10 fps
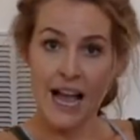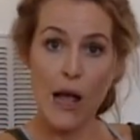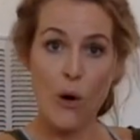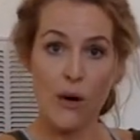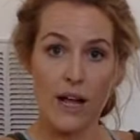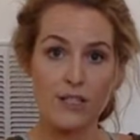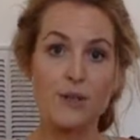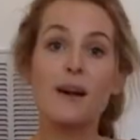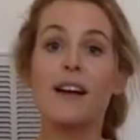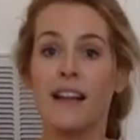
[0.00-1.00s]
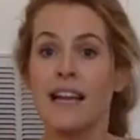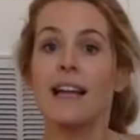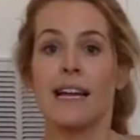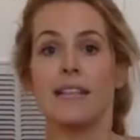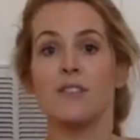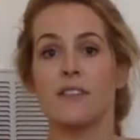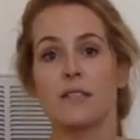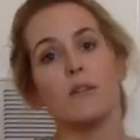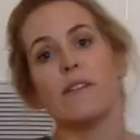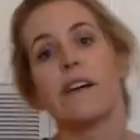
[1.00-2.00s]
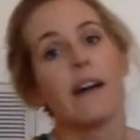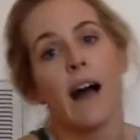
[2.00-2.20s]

I hold on to her, and I do this move.